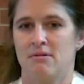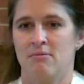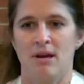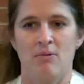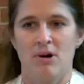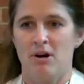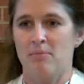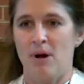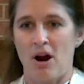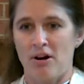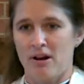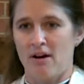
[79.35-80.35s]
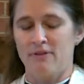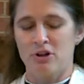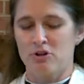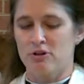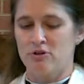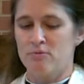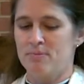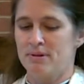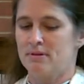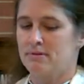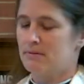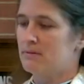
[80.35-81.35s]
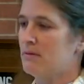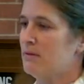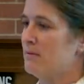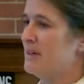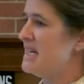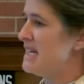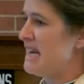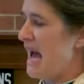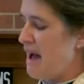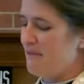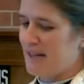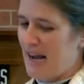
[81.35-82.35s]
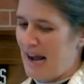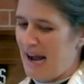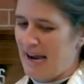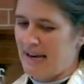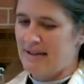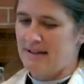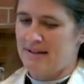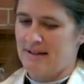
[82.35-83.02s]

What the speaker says: We weren't part of a group. We didn't have a guide.